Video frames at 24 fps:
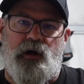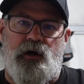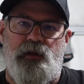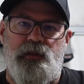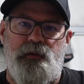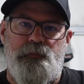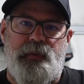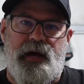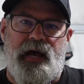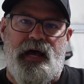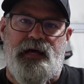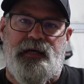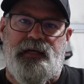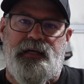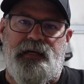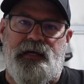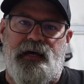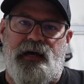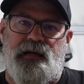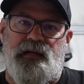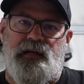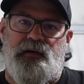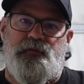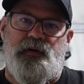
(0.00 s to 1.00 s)
all the
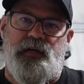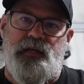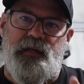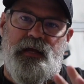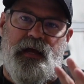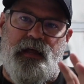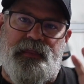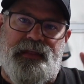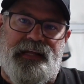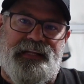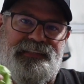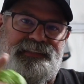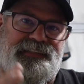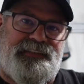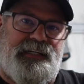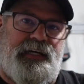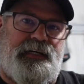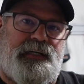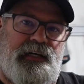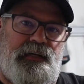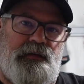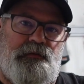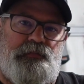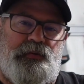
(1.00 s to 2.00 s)
backing out of it, and then
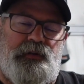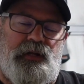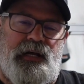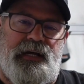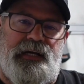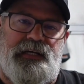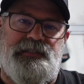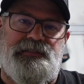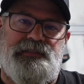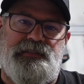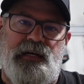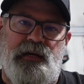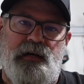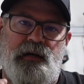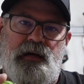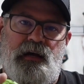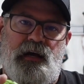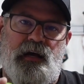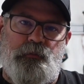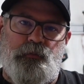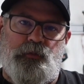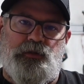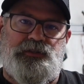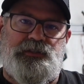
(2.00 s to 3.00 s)
stick it in place,
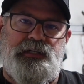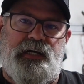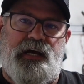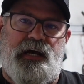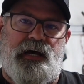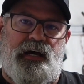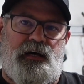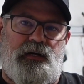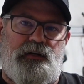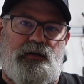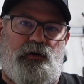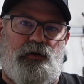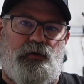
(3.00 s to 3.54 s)
and we'll see how it